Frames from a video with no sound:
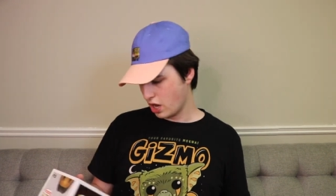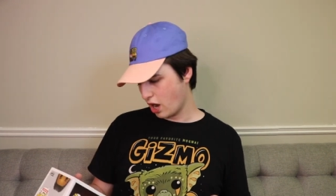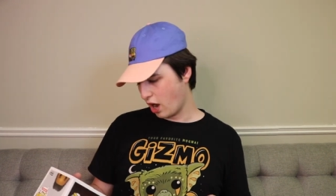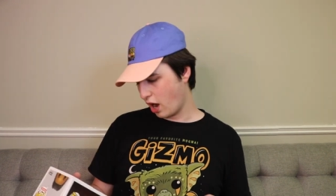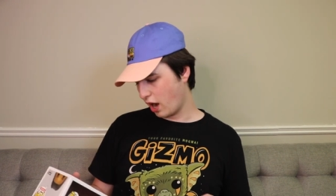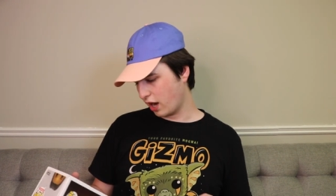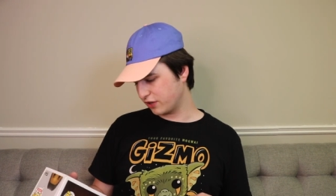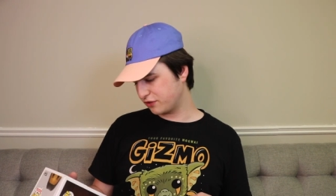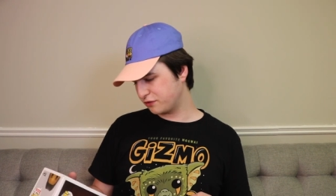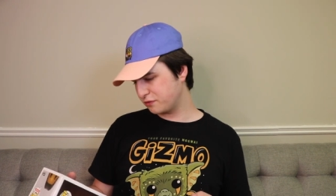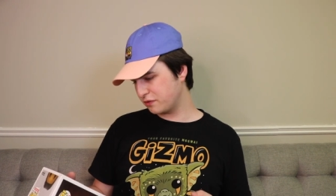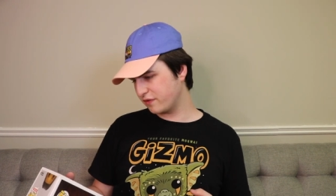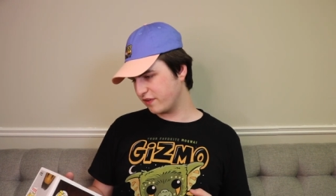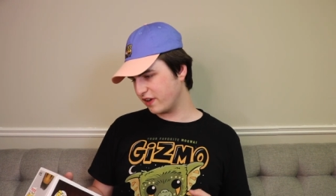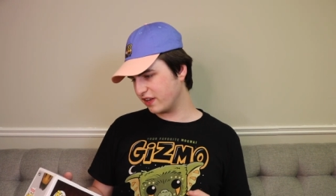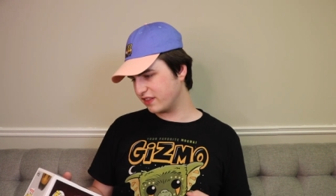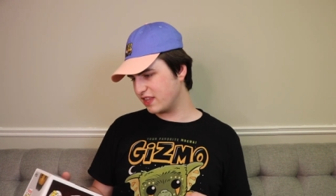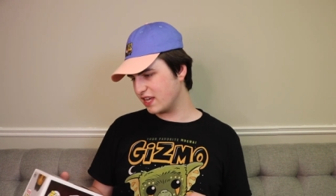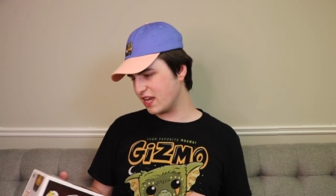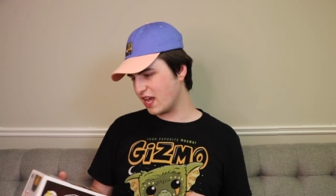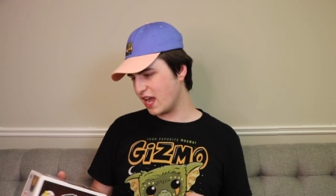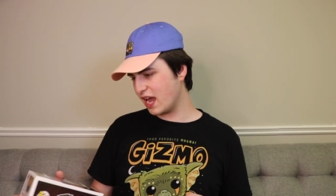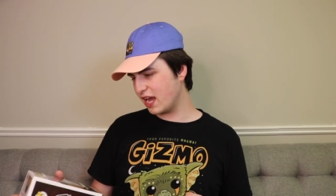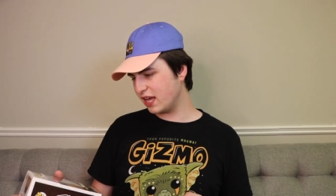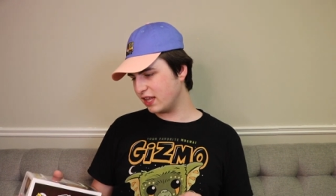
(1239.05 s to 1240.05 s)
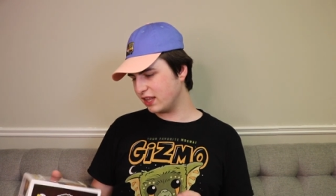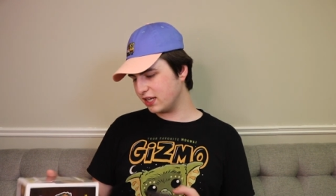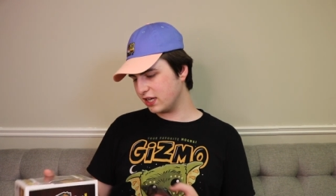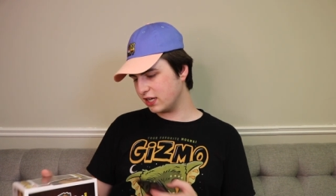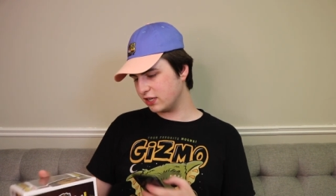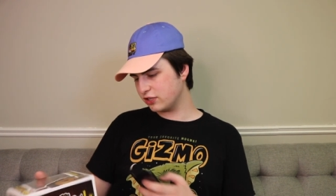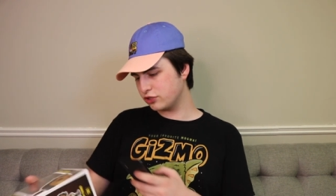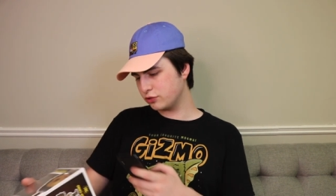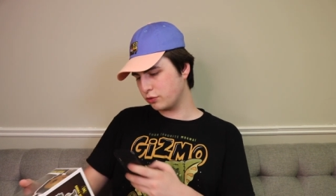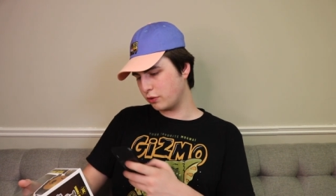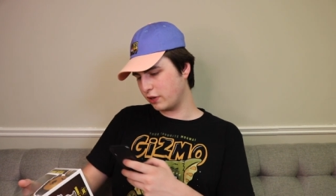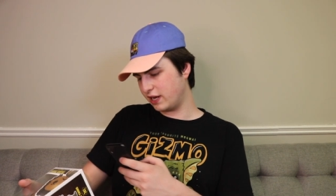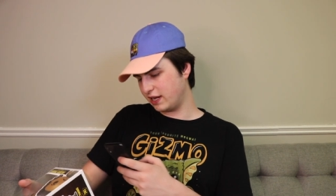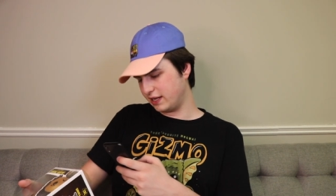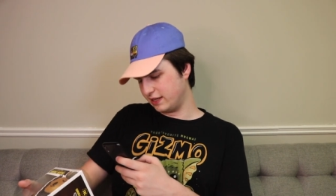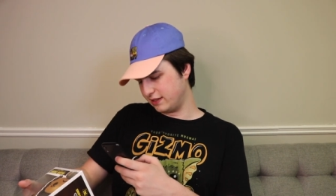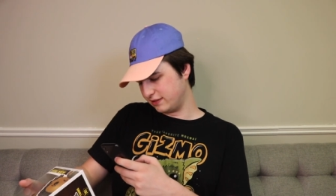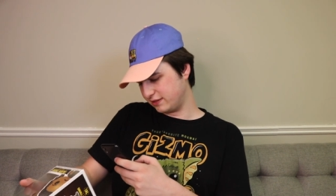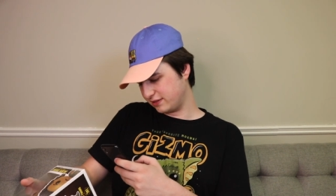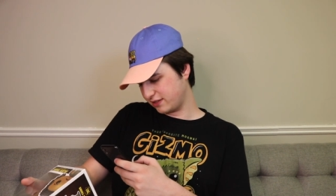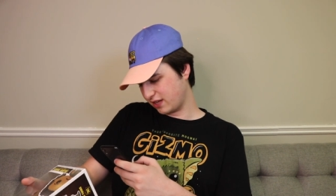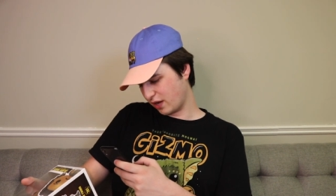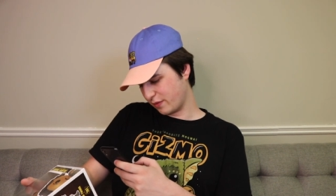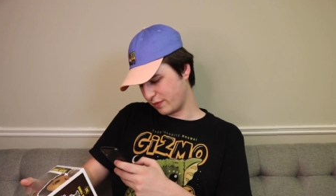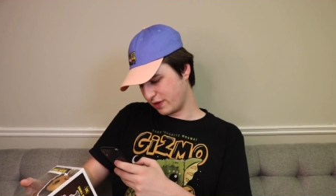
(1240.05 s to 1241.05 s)
All right, so we've got the Alien
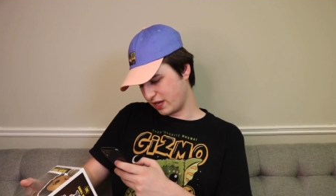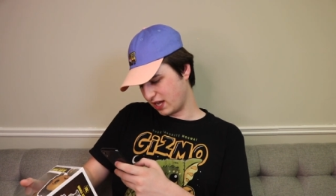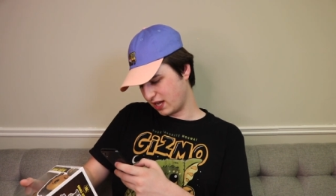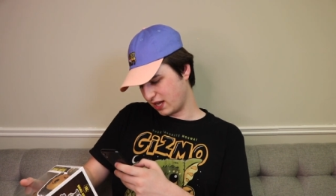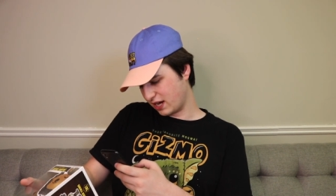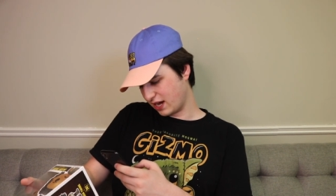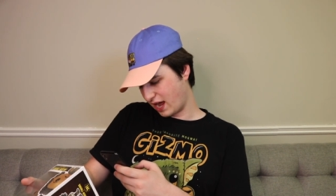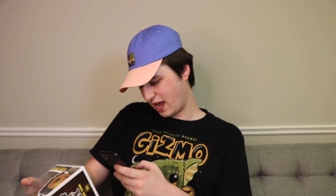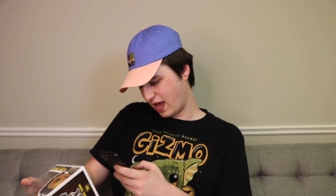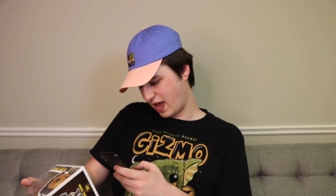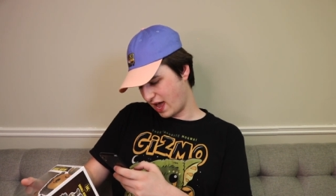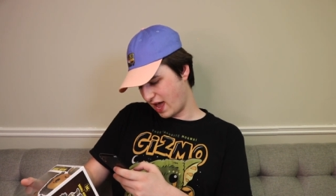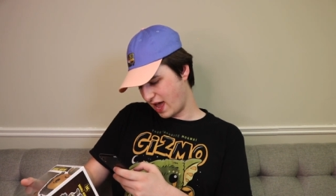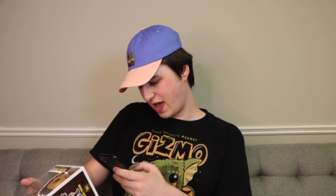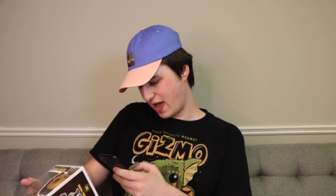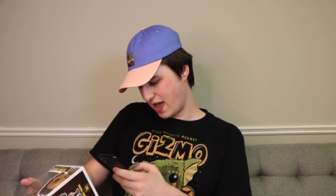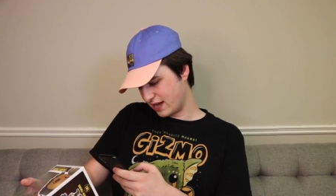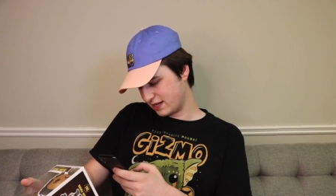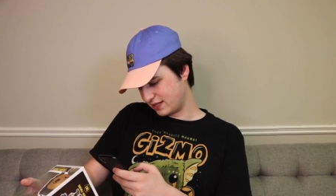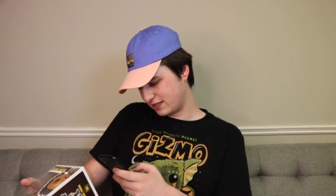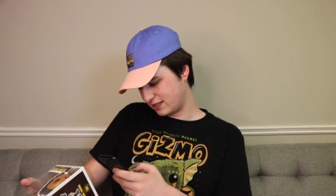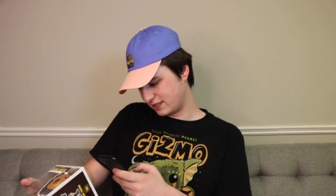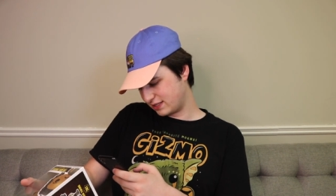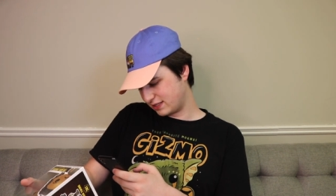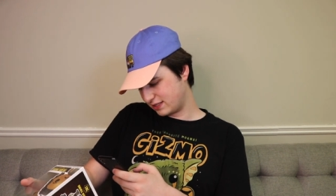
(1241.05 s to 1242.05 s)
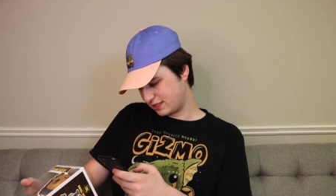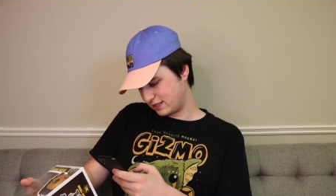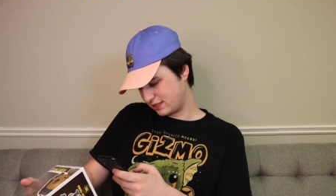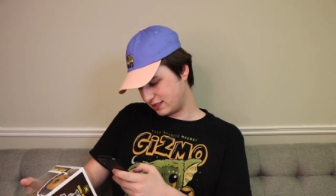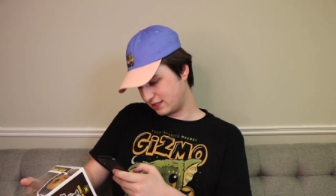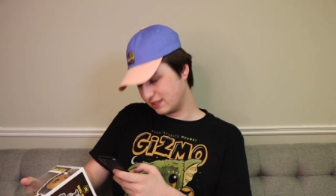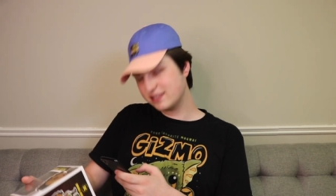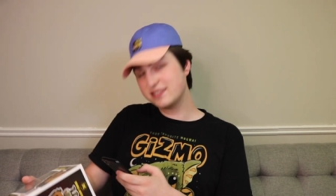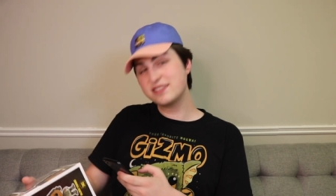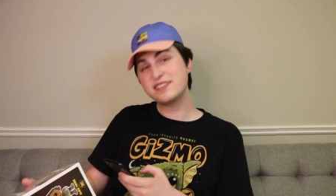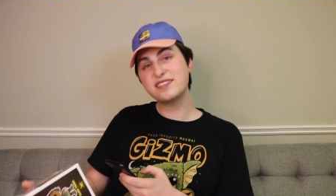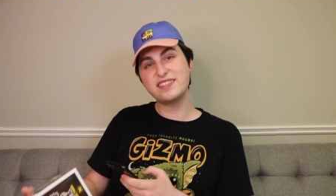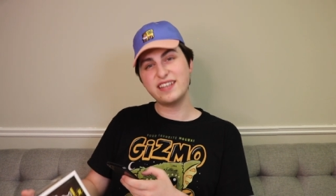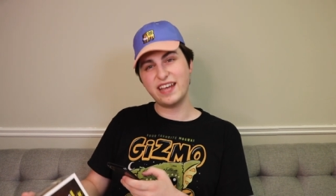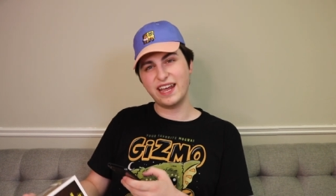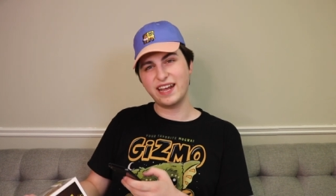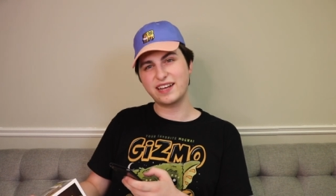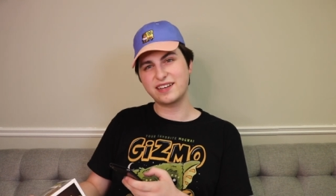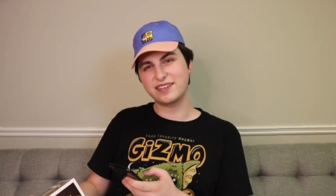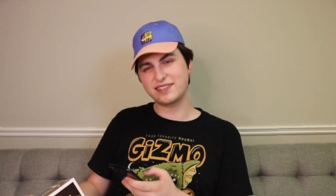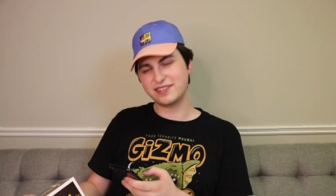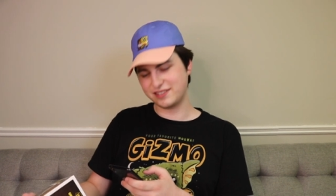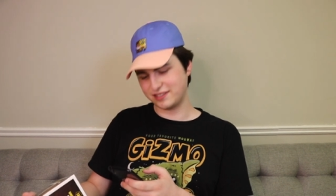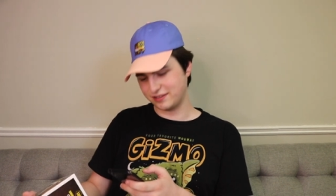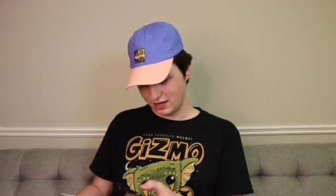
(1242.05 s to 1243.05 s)
Twins coming in at
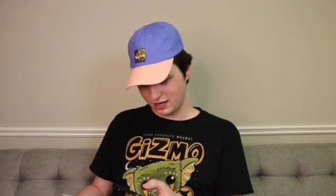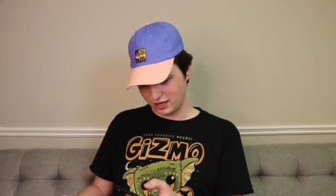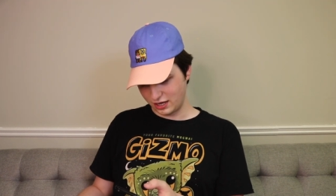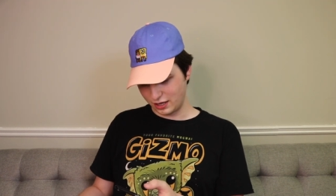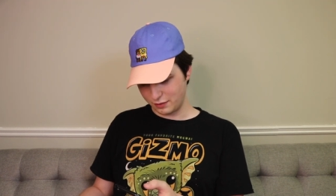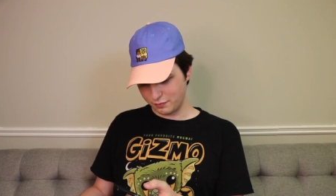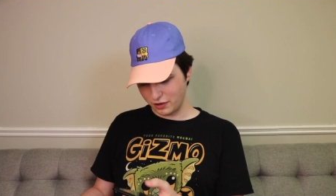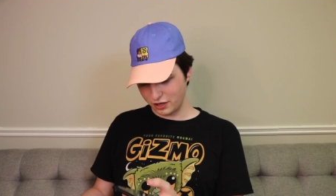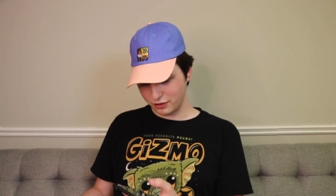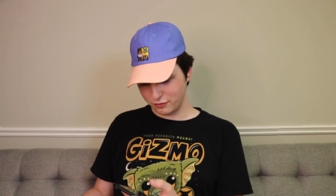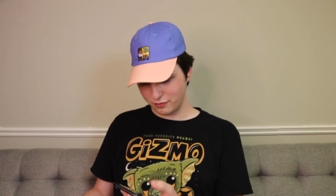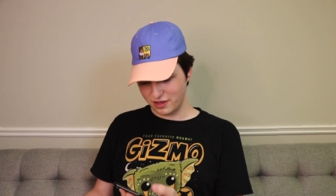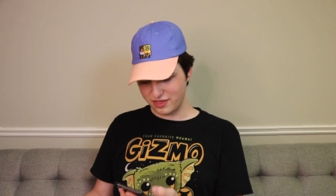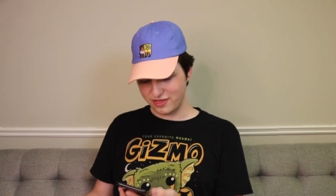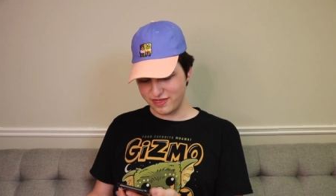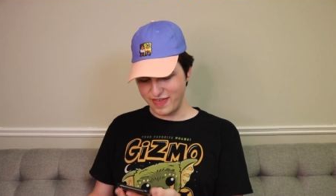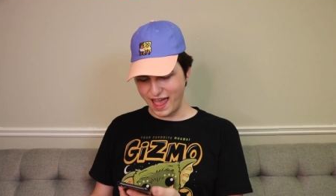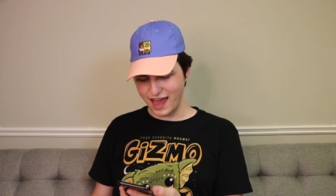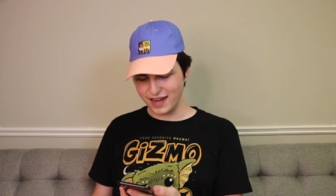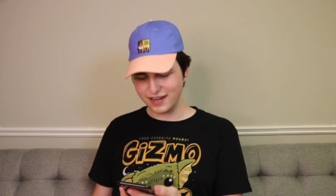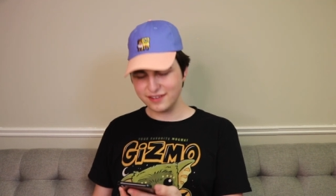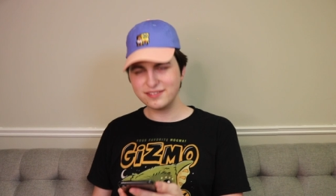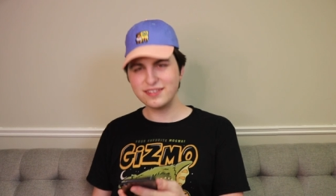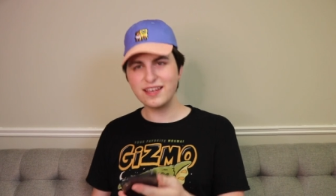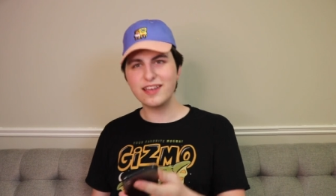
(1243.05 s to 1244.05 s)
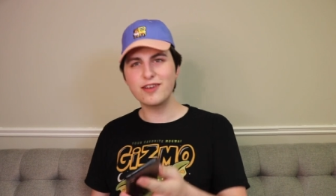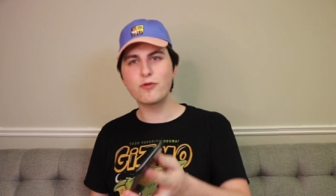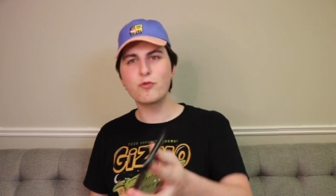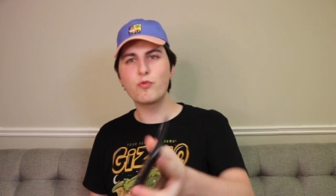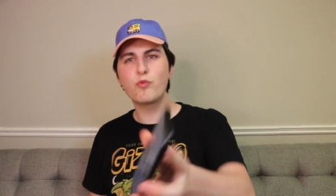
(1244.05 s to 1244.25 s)
$6. And by the way, that is a